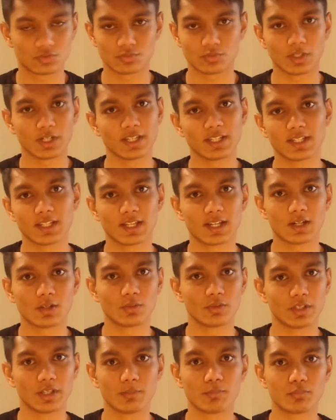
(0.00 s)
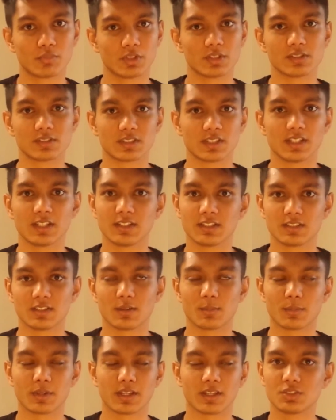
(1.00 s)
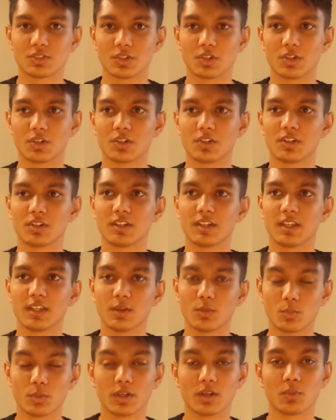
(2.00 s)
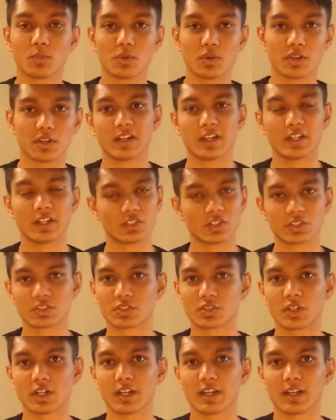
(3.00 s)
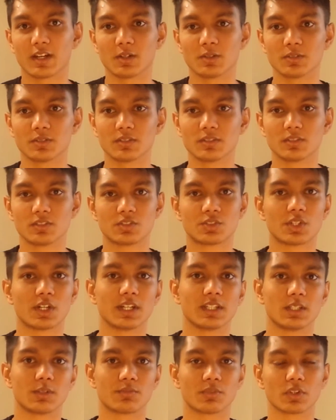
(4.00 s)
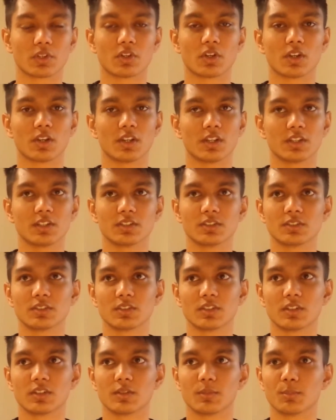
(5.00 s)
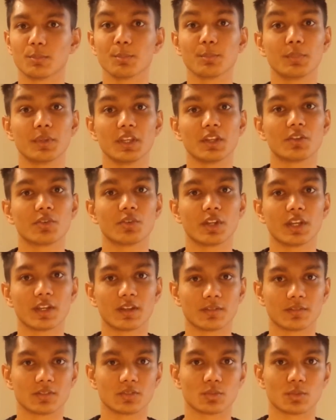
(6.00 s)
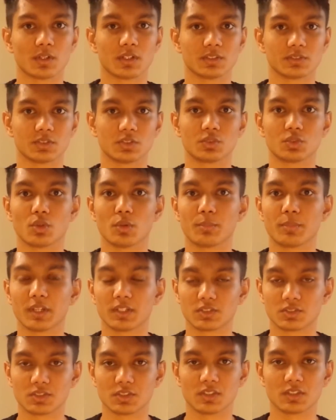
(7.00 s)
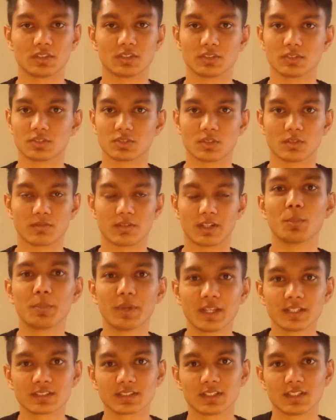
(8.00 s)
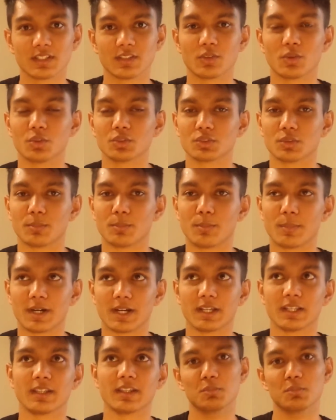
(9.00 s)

writing it out imprints it into your mind. So it will work and just try it out. Try different colours, be creative as well. So draw pictures and stuff like that. Basically, those are my